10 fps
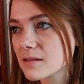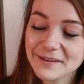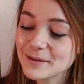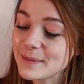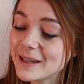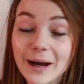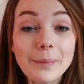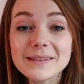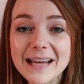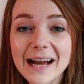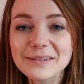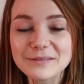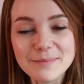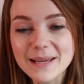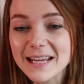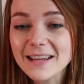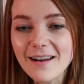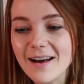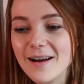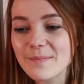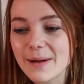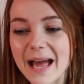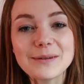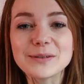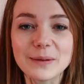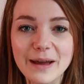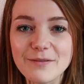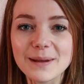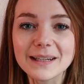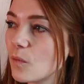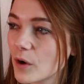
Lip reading: Life has been up and down for me. How's your life been?